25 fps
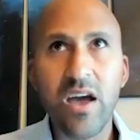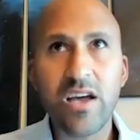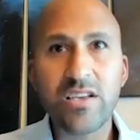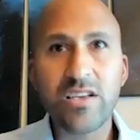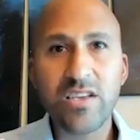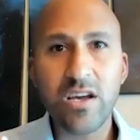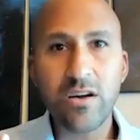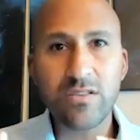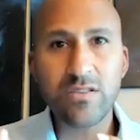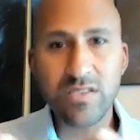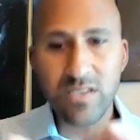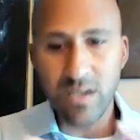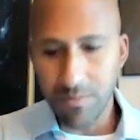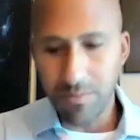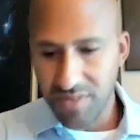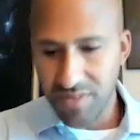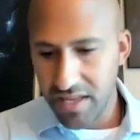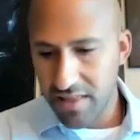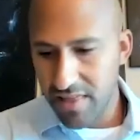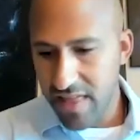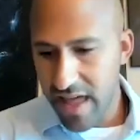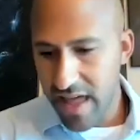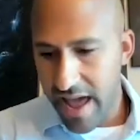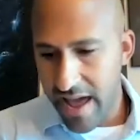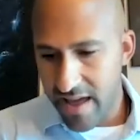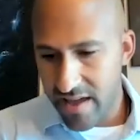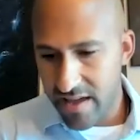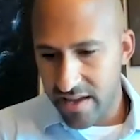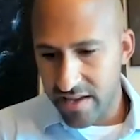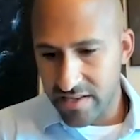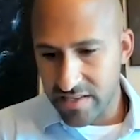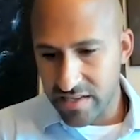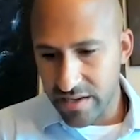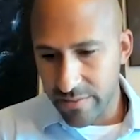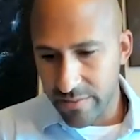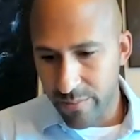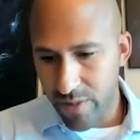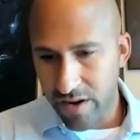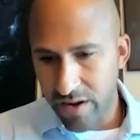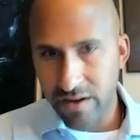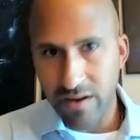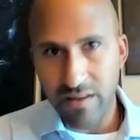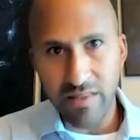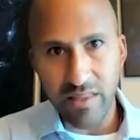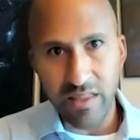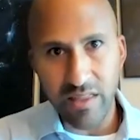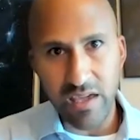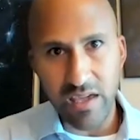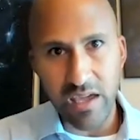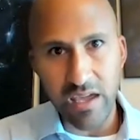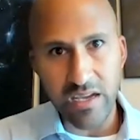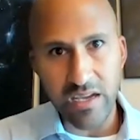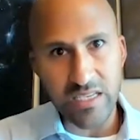So something that is abundantly